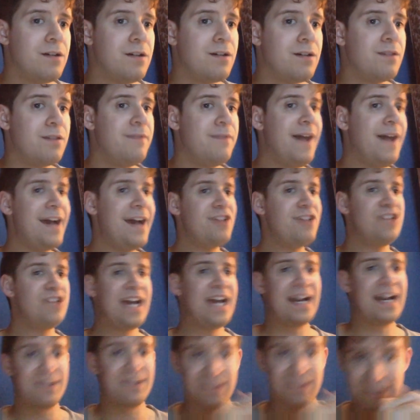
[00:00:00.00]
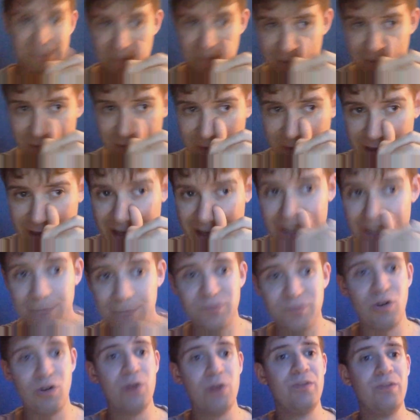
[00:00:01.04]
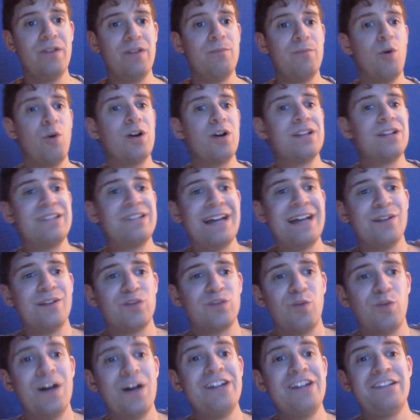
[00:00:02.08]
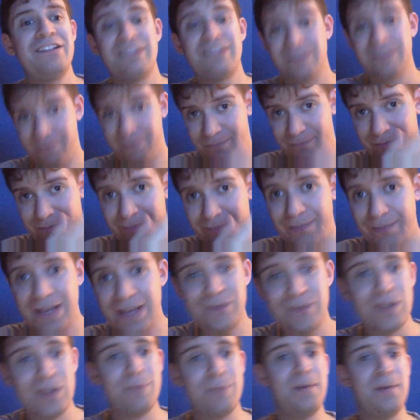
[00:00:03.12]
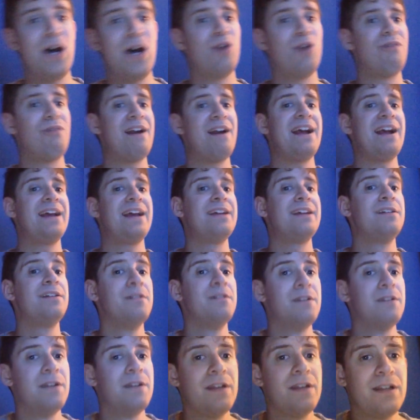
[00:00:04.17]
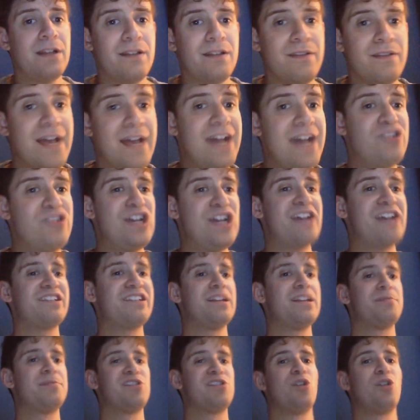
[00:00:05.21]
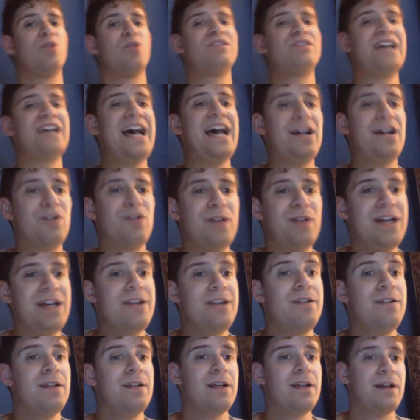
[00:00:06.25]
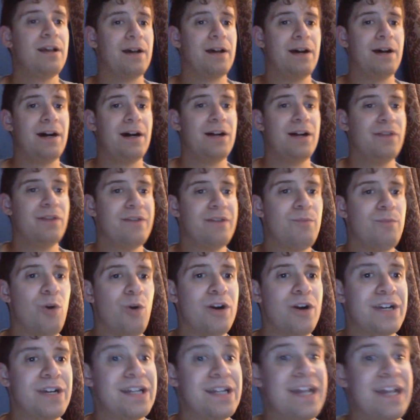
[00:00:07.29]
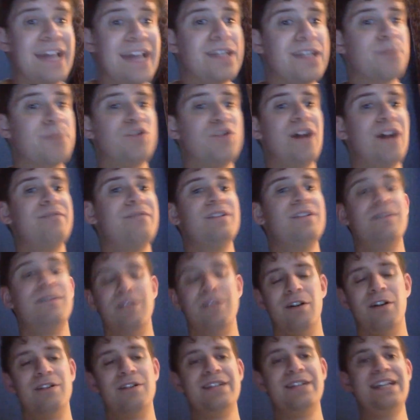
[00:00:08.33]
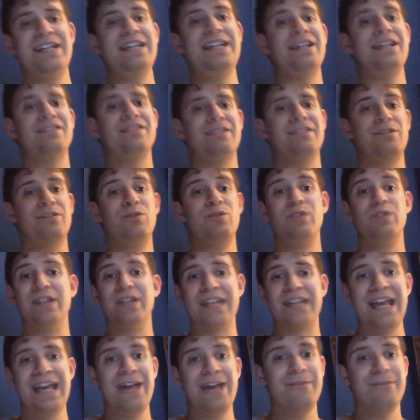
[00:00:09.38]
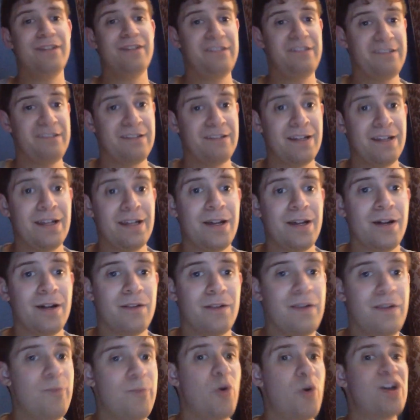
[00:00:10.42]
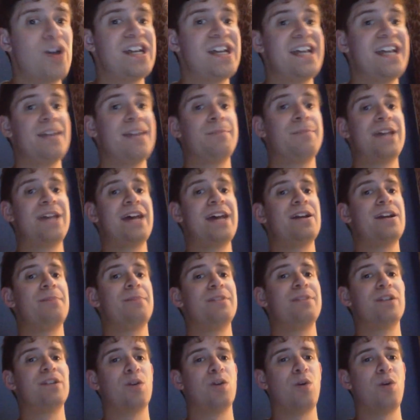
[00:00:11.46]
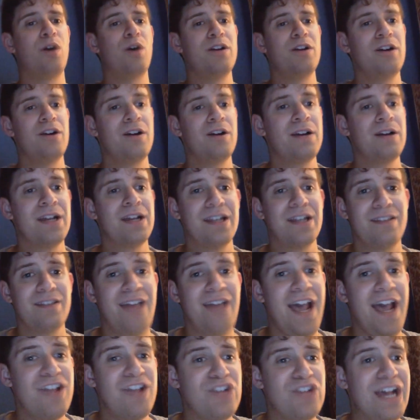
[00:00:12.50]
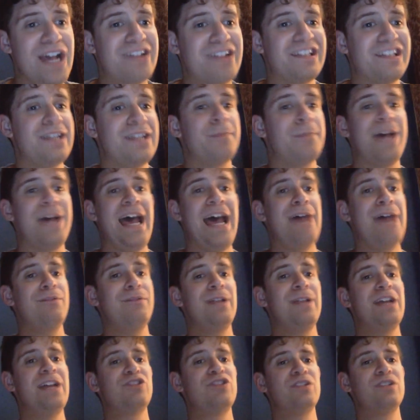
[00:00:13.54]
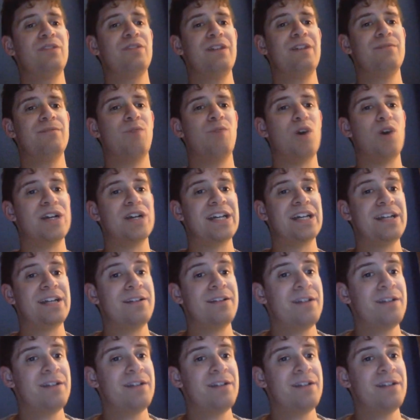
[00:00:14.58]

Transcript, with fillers: Nia Jax ended up throwing Liv Morgan down twice after the bell rang. Nia Jax ended up shoulder tackling uh, Liv Morgan, ended up driving her knee into the canvas. Liv Morgan ended up getting up in the corner. Nia Jax ended up avalanching Liv Morgan.